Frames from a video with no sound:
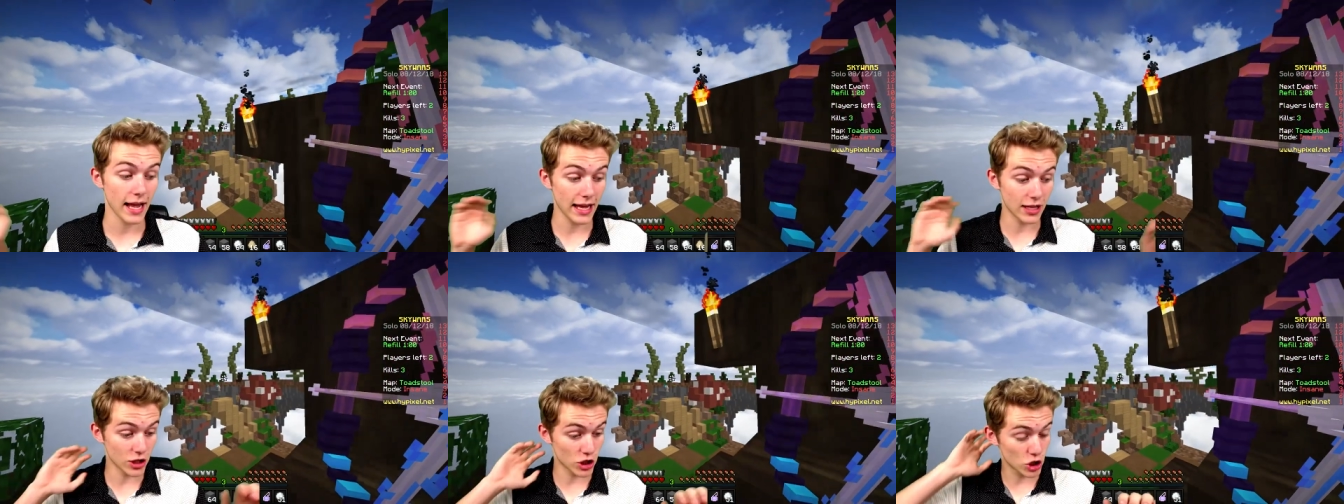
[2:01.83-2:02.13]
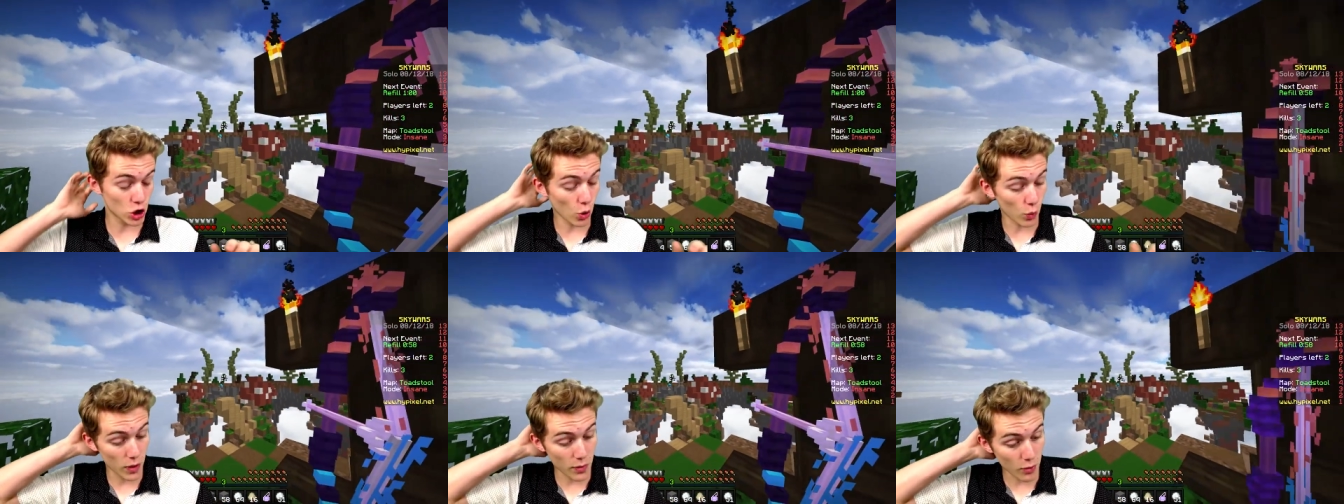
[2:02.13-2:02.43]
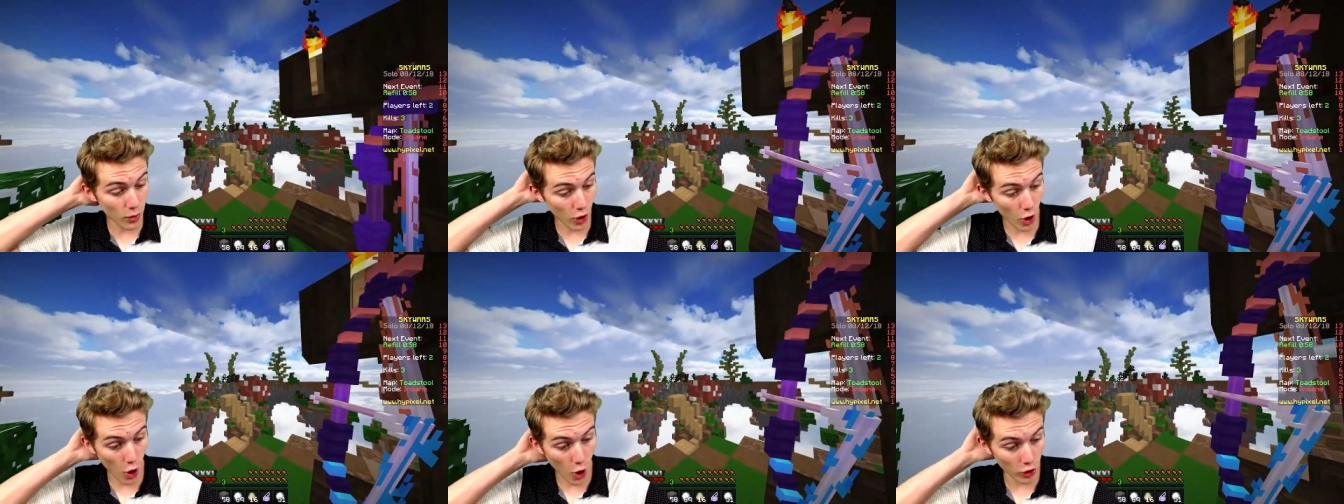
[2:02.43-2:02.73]
And so we
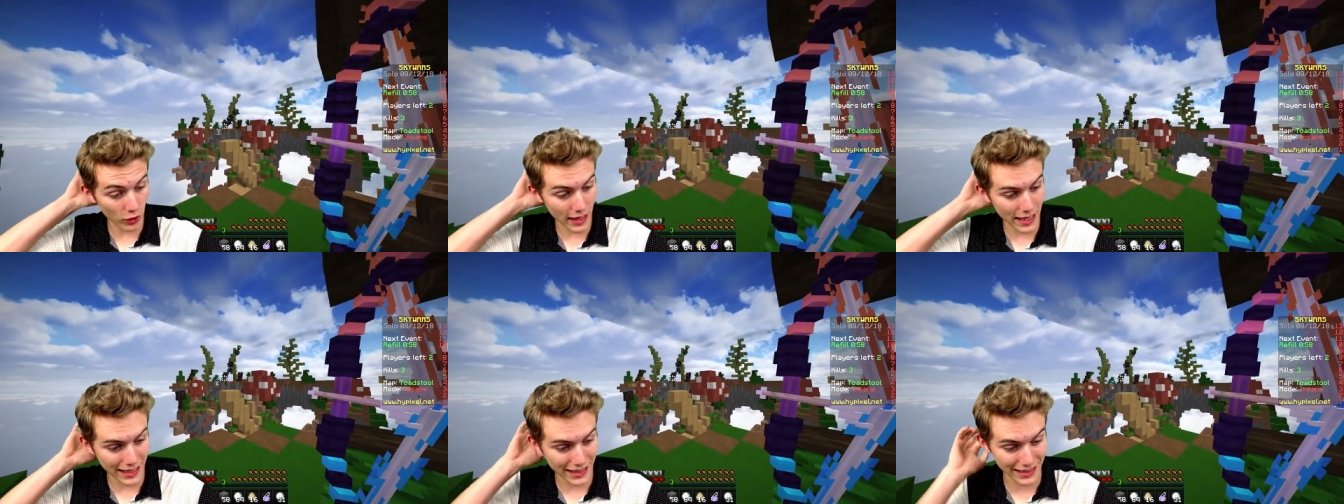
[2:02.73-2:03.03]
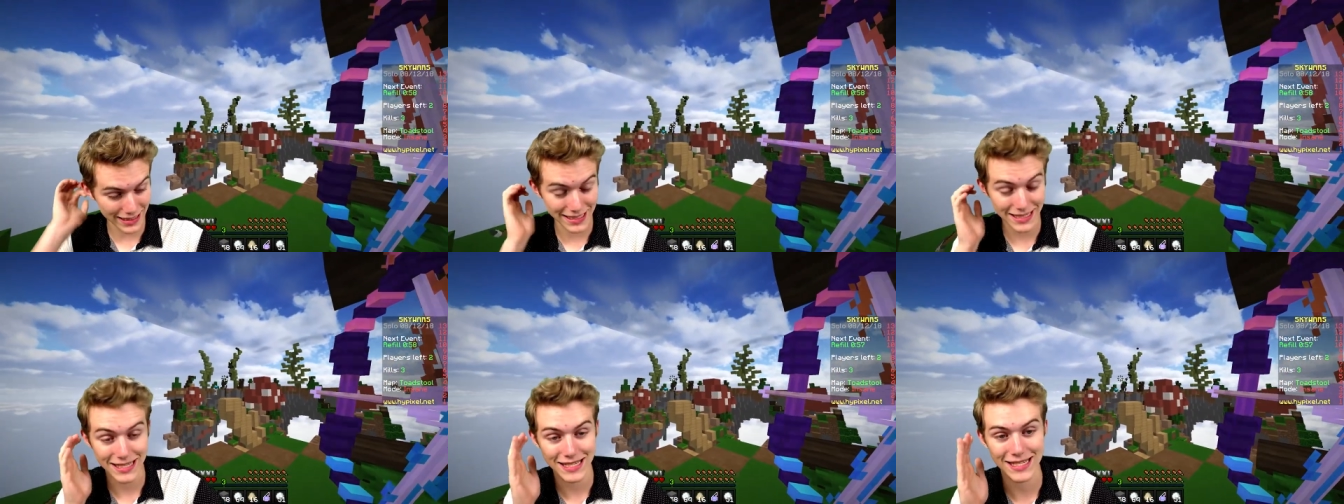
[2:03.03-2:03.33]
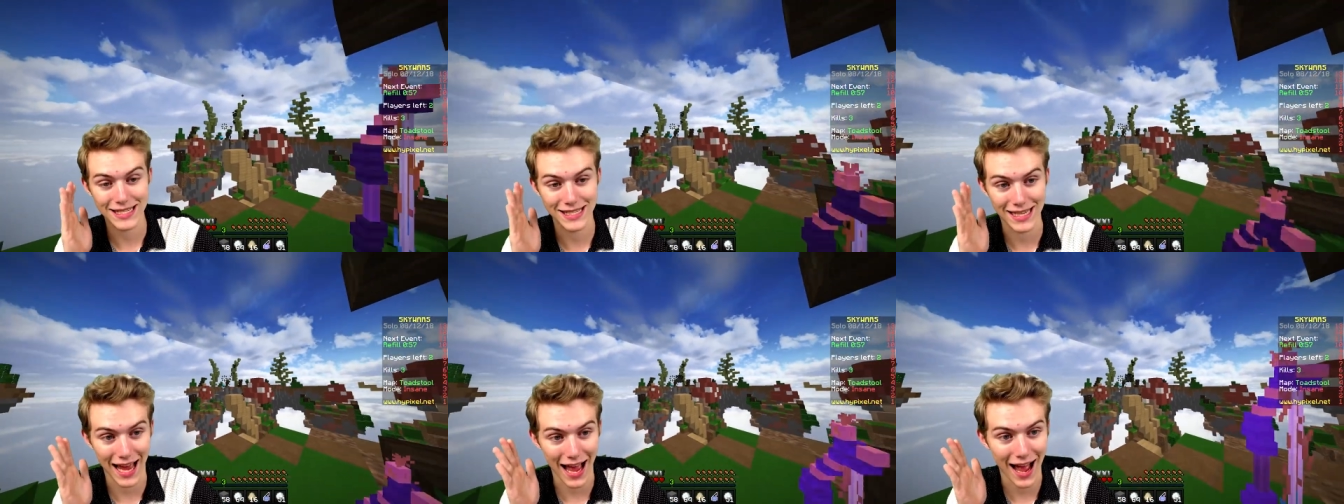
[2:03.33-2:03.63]
were all like,
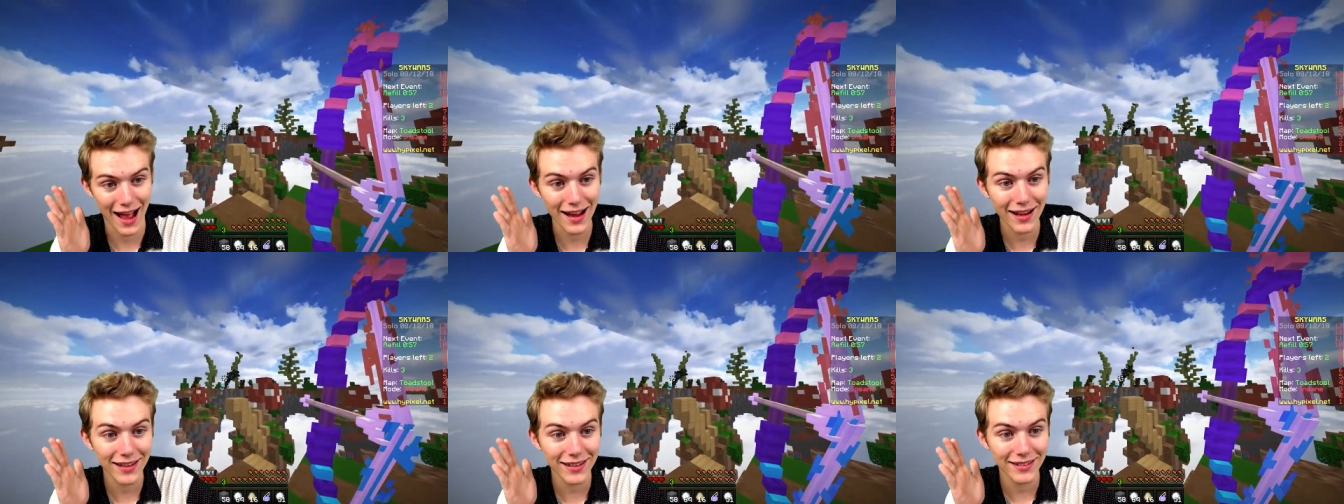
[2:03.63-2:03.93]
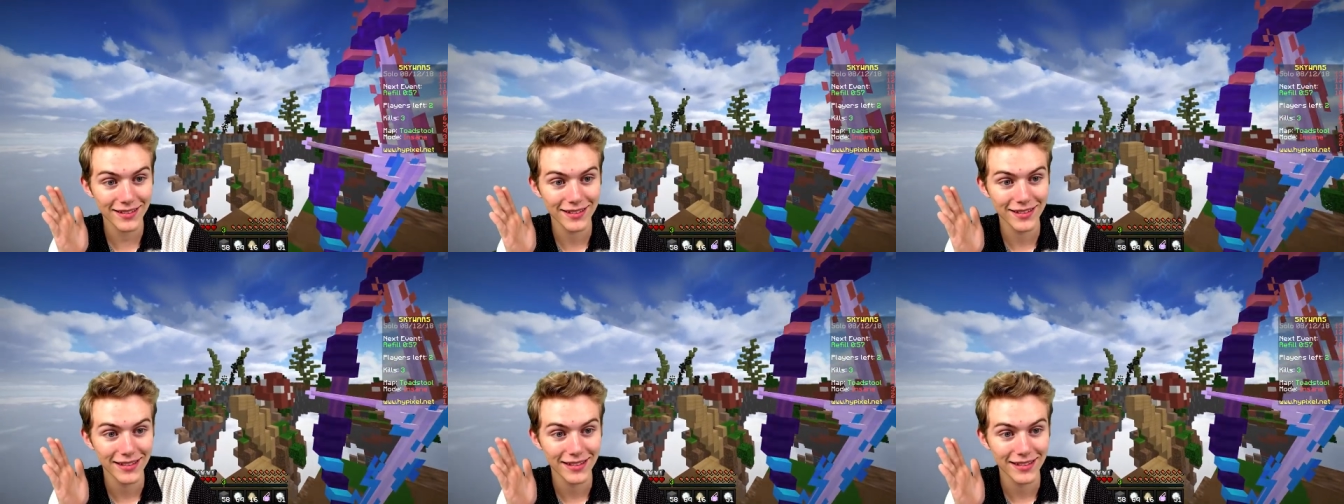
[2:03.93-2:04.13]
Zach,